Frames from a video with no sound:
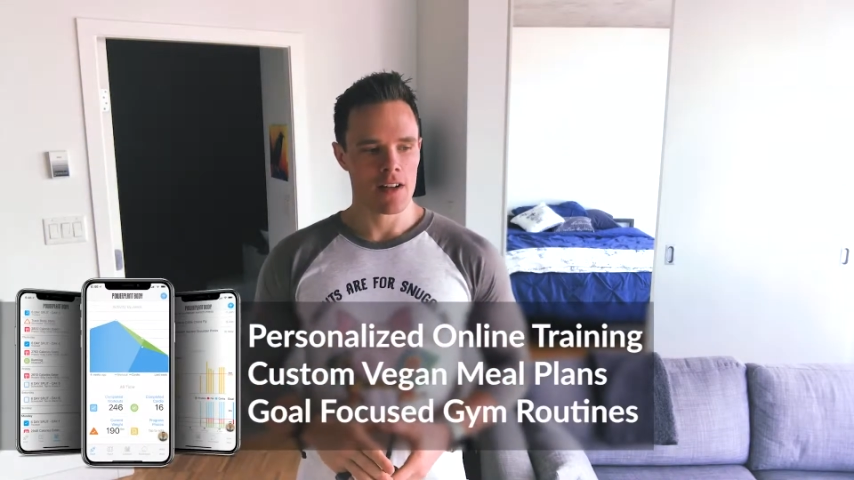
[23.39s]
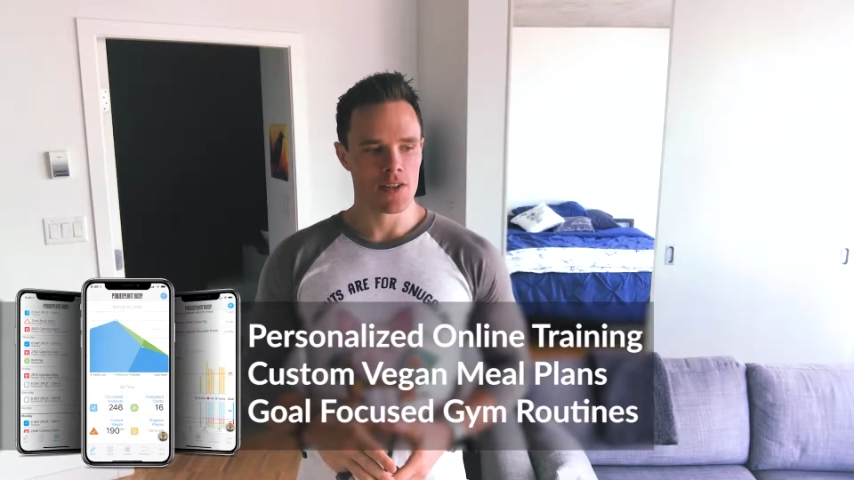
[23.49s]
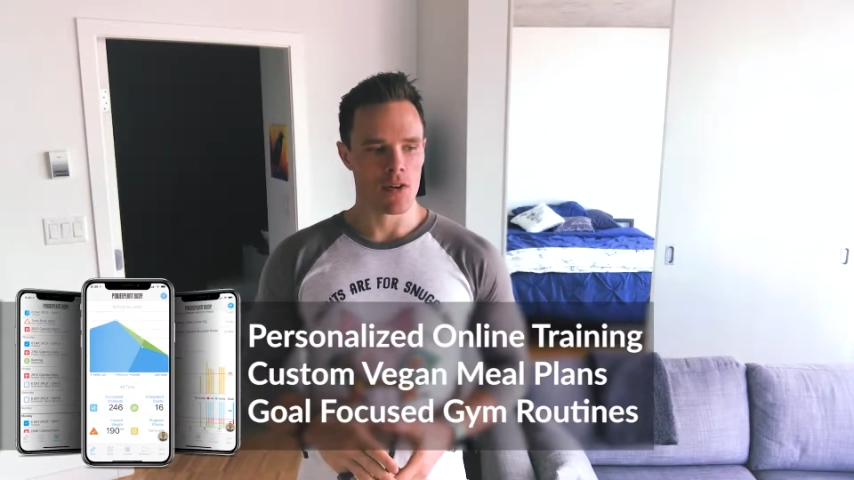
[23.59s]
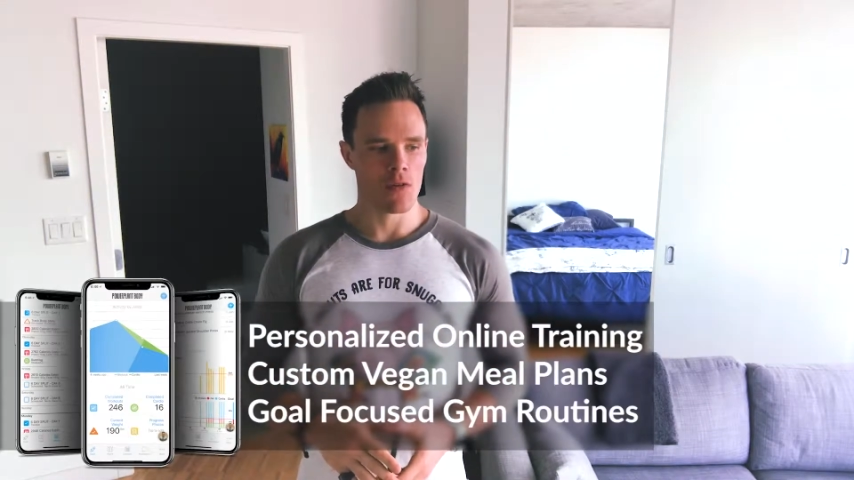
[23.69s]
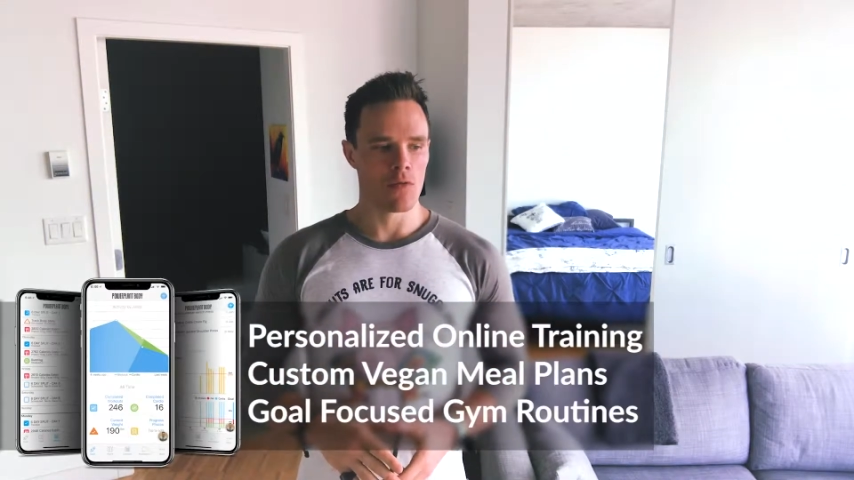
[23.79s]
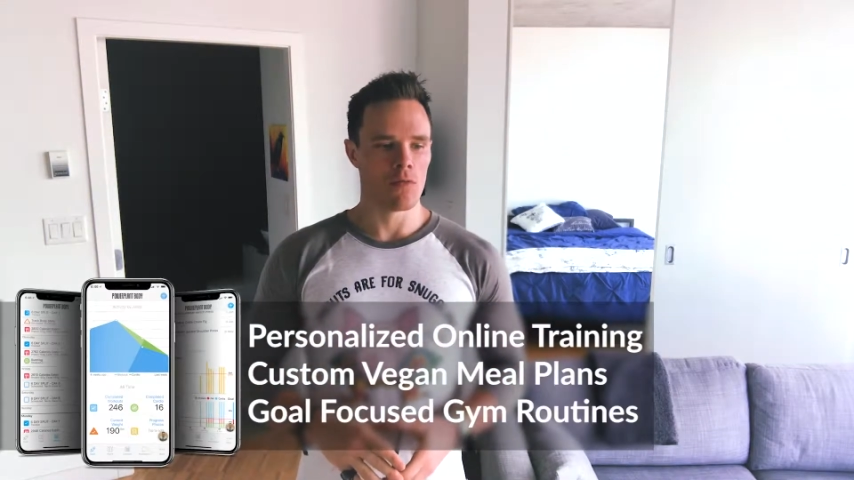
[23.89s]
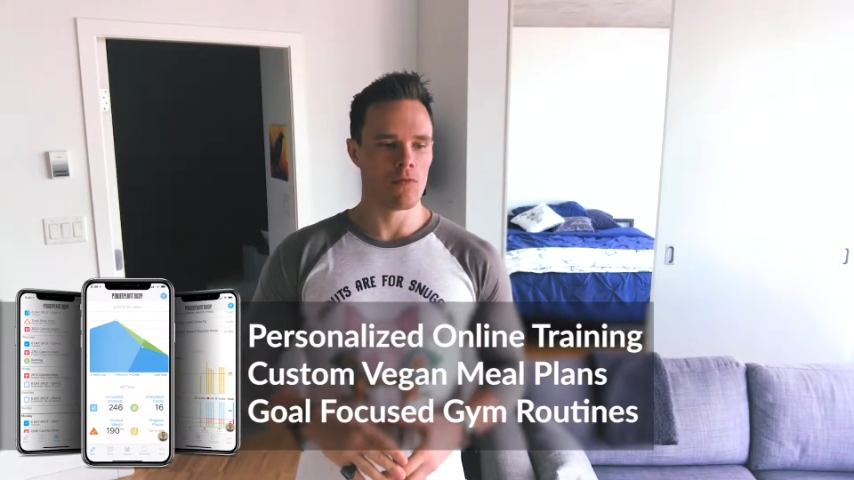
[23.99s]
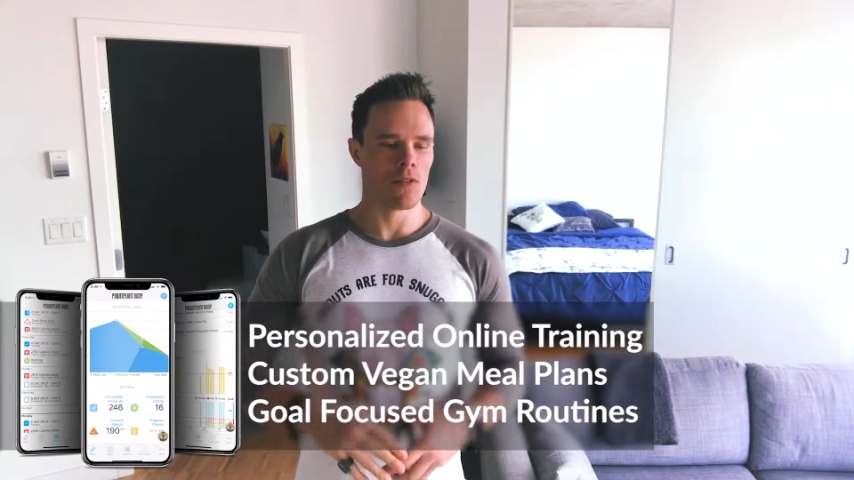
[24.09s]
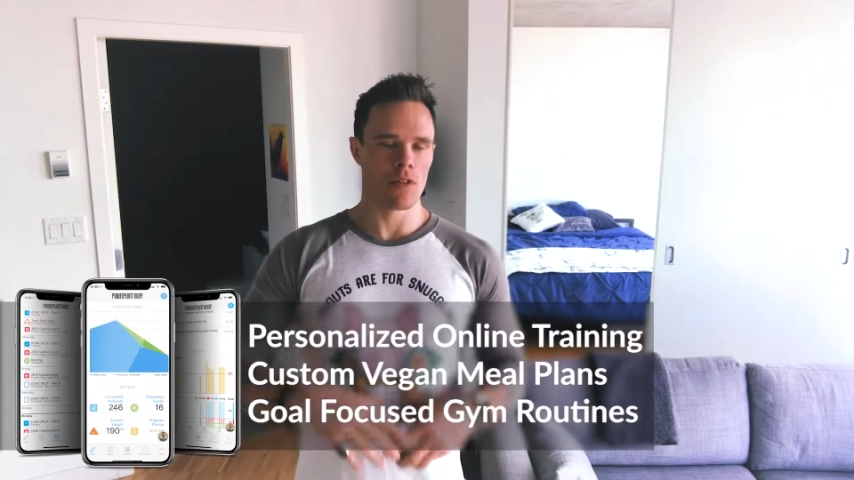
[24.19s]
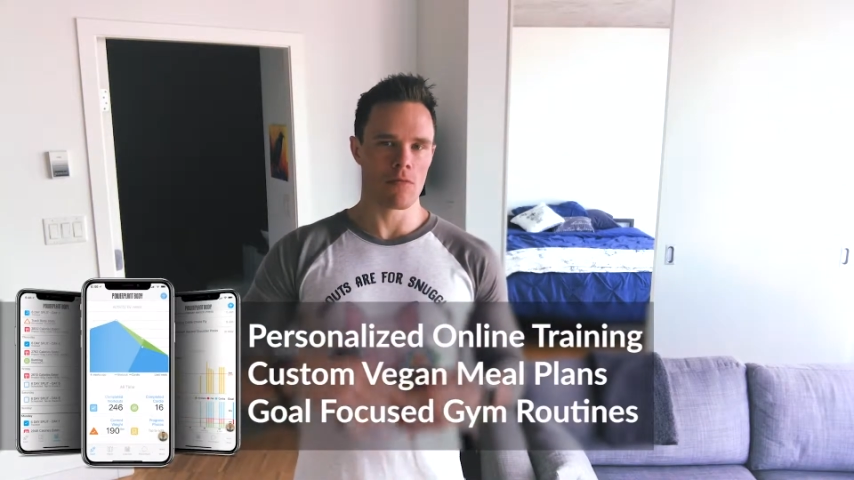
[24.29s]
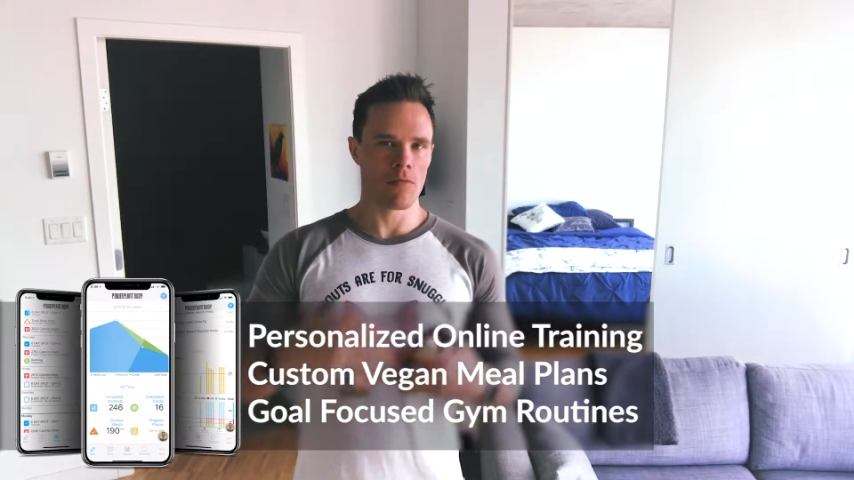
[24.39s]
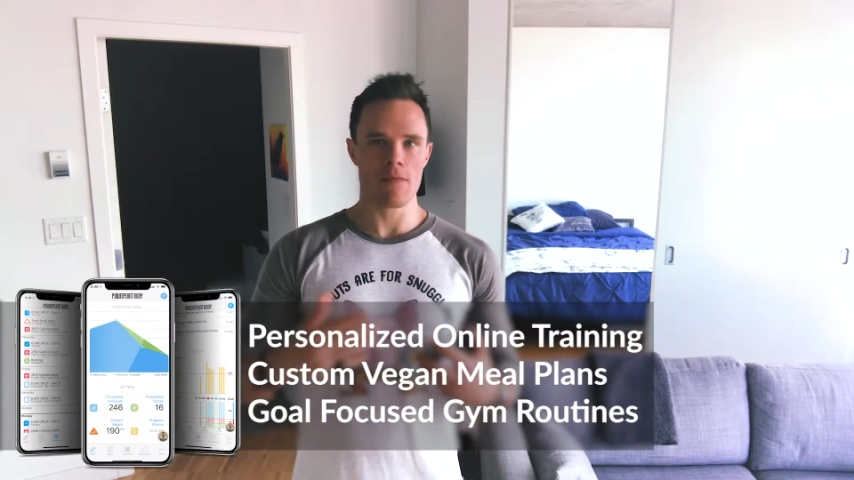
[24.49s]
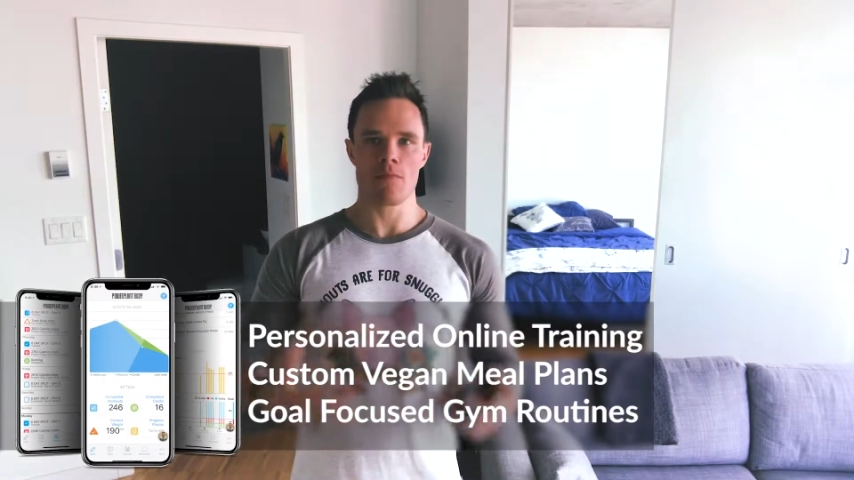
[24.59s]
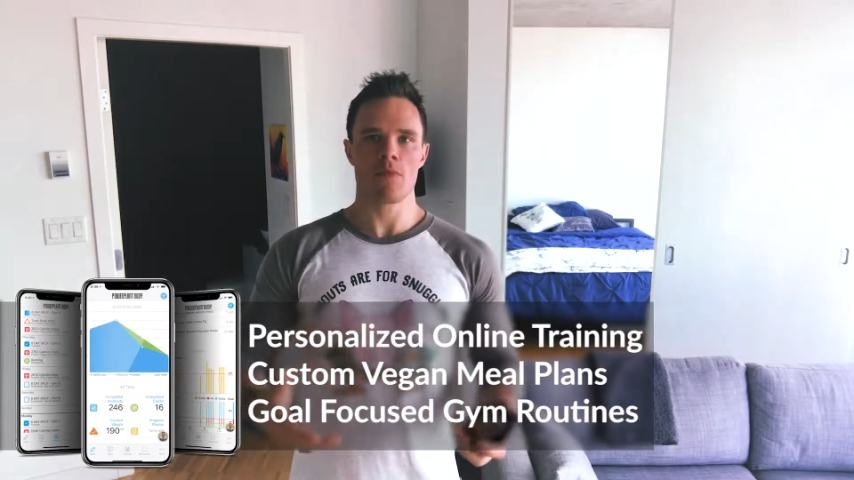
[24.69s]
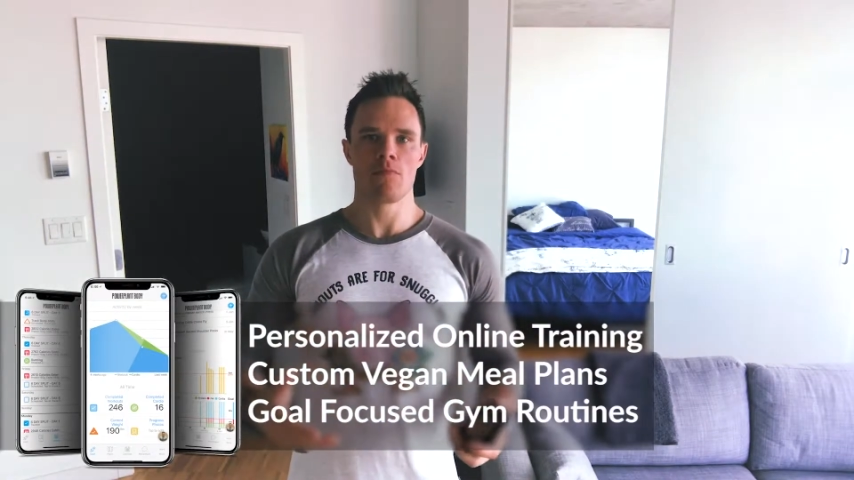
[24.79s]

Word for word: So, you know,